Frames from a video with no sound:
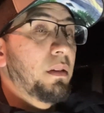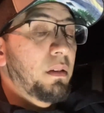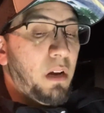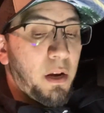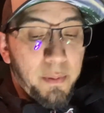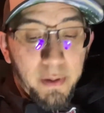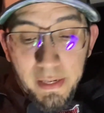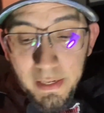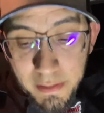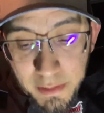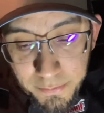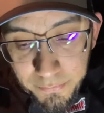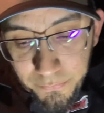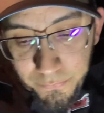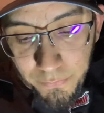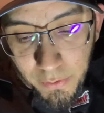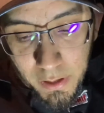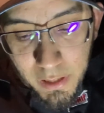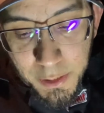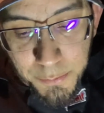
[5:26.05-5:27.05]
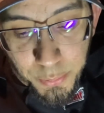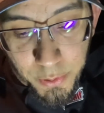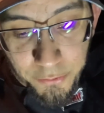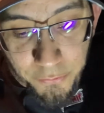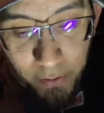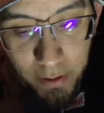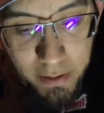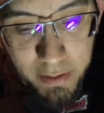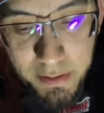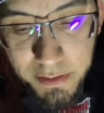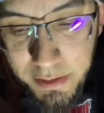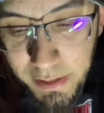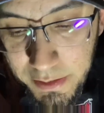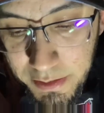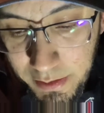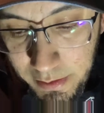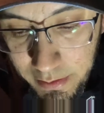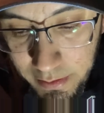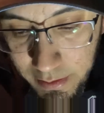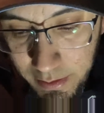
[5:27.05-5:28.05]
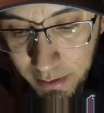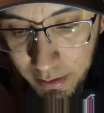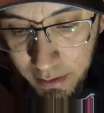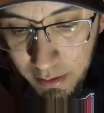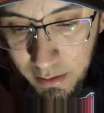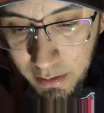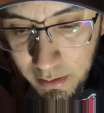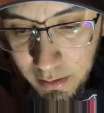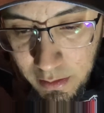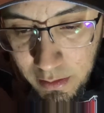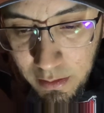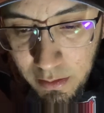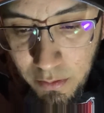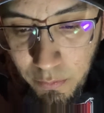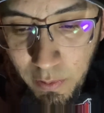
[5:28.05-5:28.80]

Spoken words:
I mean, it's pretty fucking consistent.